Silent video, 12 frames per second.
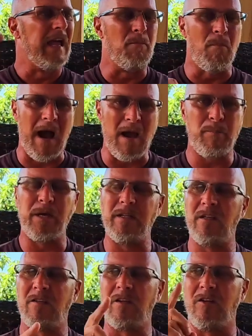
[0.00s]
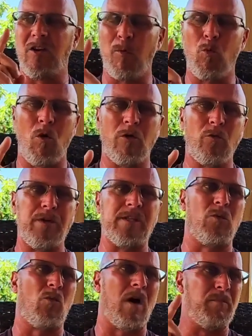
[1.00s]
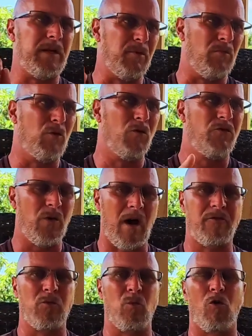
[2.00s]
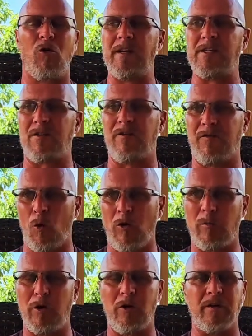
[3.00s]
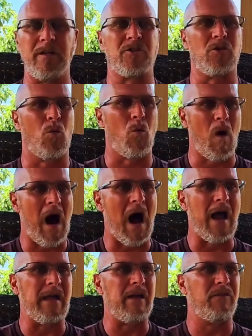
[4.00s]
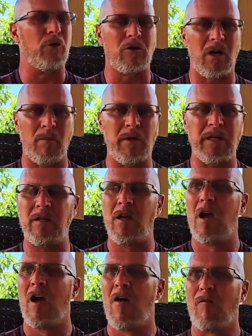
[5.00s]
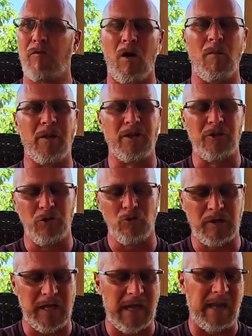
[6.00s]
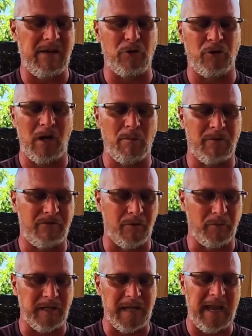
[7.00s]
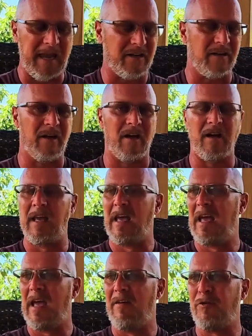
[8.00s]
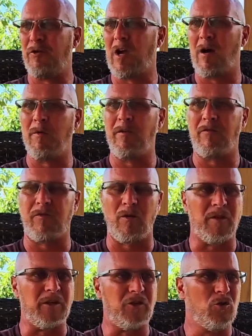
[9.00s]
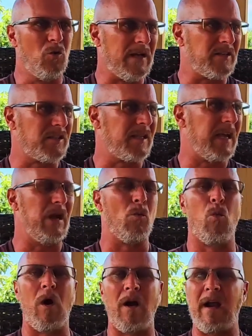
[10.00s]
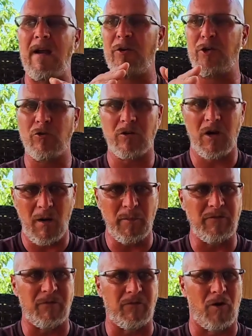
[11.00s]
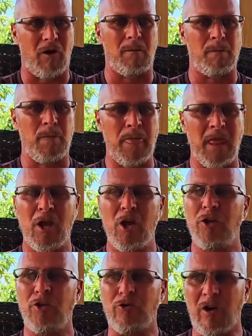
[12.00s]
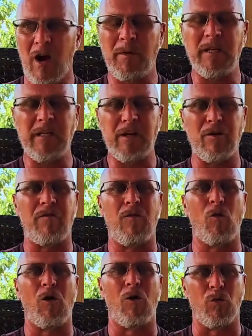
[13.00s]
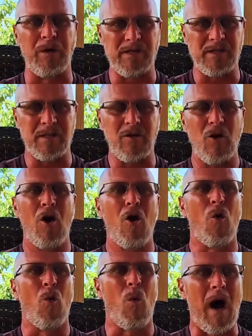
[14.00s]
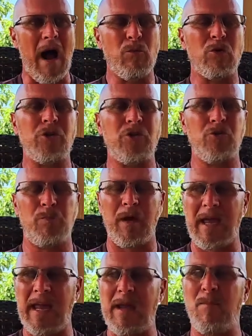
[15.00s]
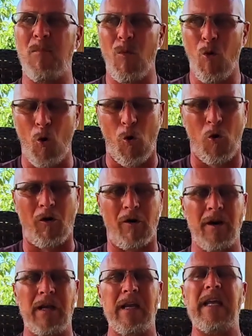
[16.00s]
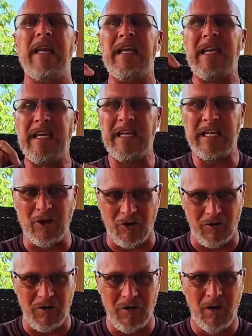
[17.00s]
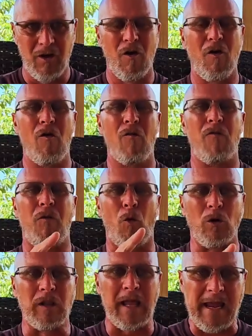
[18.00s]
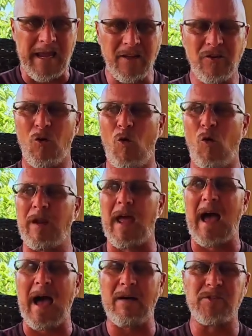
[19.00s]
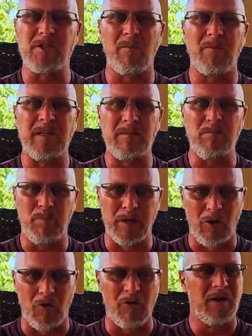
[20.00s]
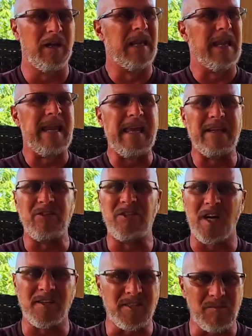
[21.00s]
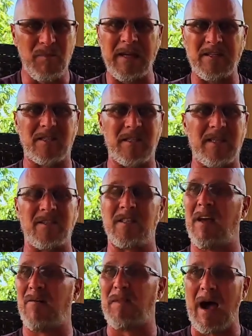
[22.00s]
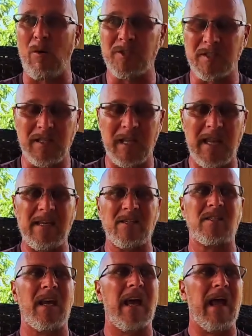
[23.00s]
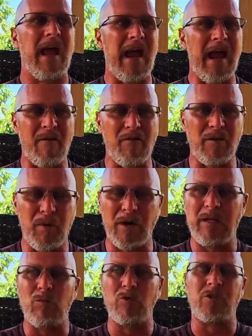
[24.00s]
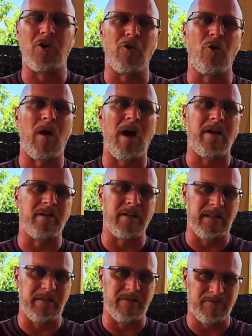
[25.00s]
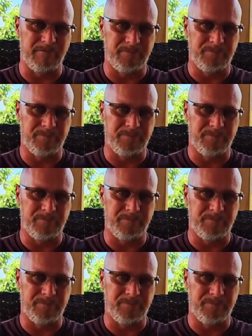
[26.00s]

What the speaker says: in my opinion, the number one reason why people move throughout the world is affordability. So why, if you're coming from the UK, if you're coming from Canada, if you're coming from the USA, wherever you're coming from, you're coming here for a reason. Why would you pay more here for land or to have something built? It doesn't make sense. If that was the case, everybody would turn around and leave.